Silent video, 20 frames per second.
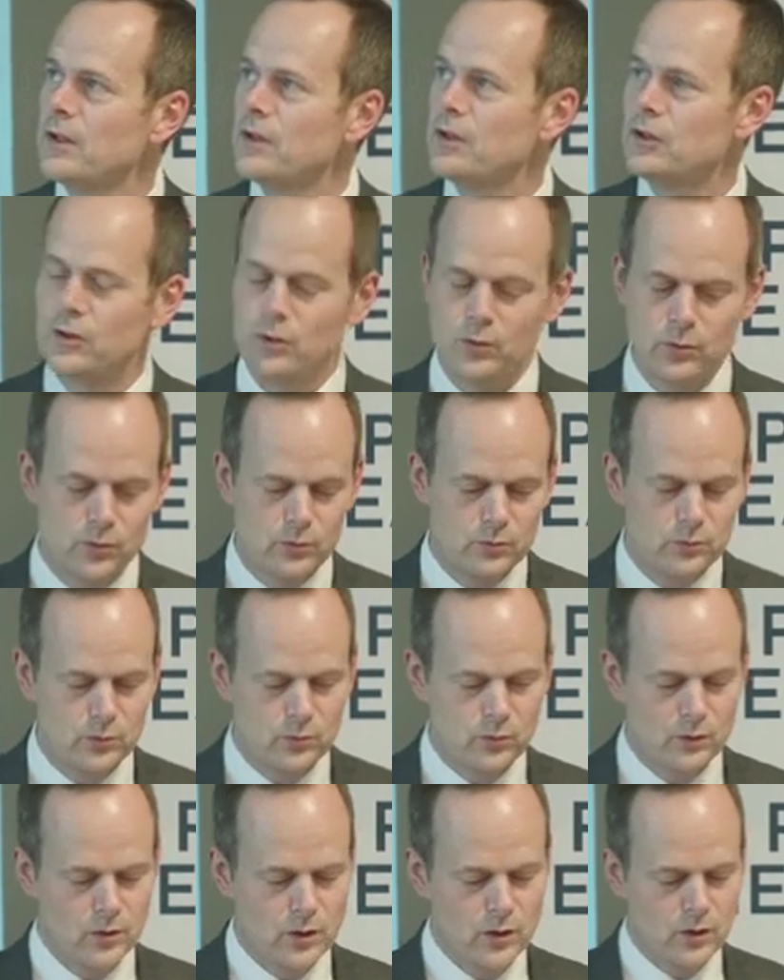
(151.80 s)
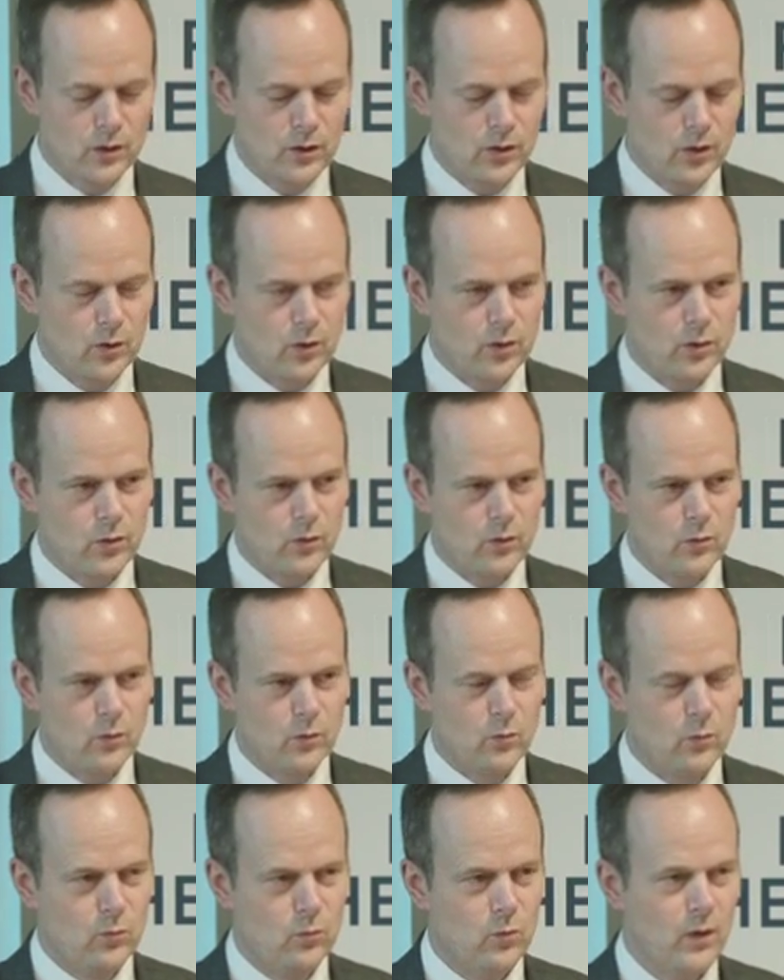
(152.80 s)
So
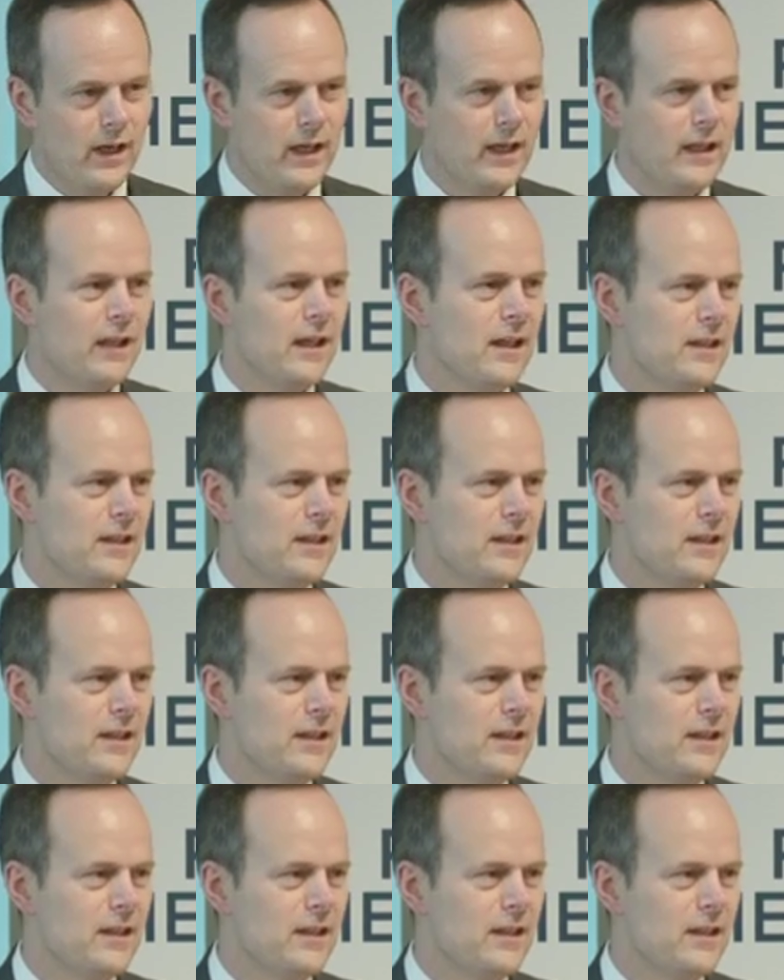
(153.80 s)
why